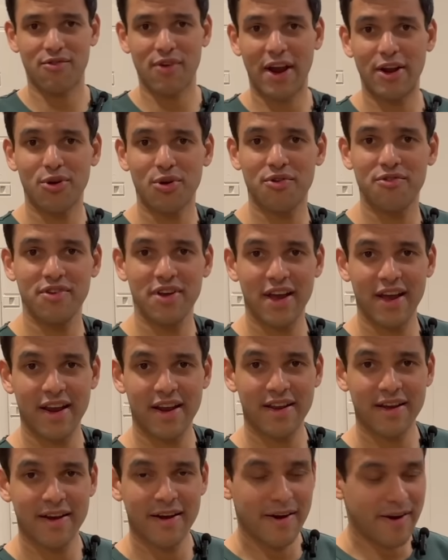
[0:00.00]
trying to
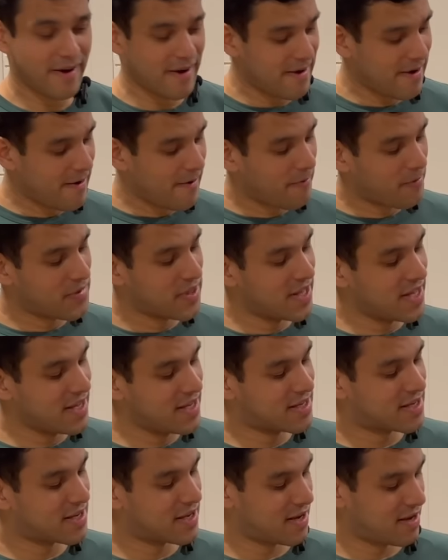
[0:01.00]
create
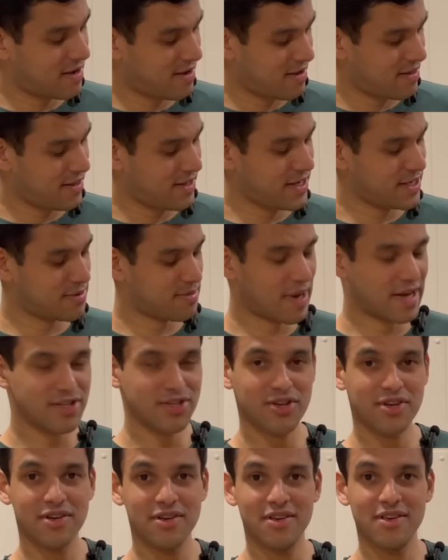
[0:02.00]
these these
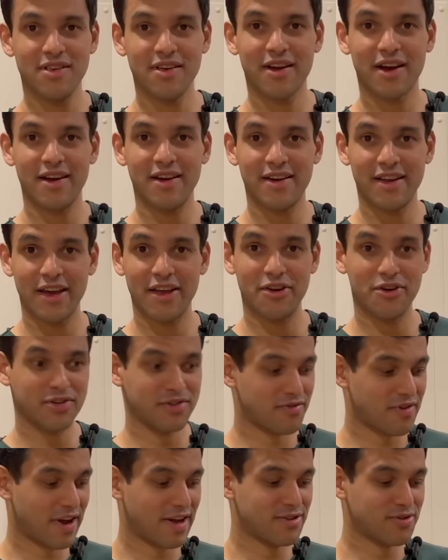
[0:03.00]
magical containers,
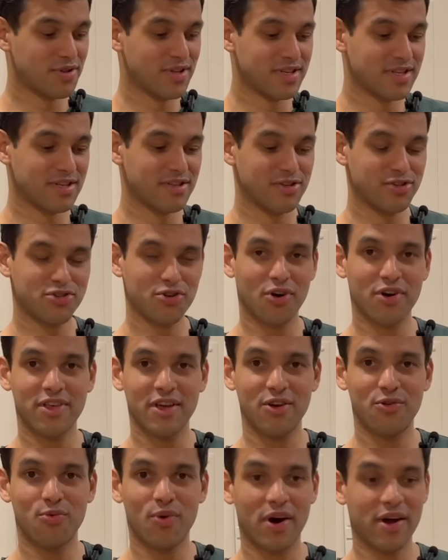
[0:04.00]
right? So this is the
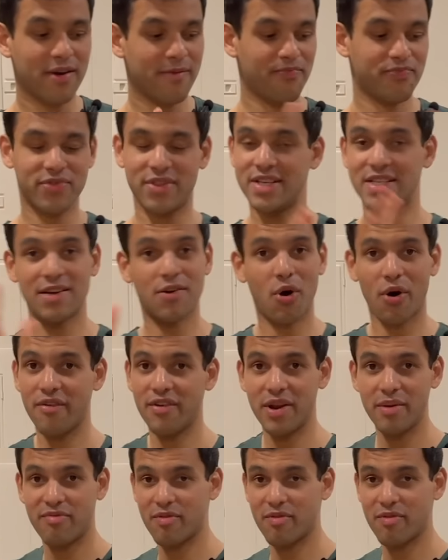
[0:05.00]
chocolate one. These are already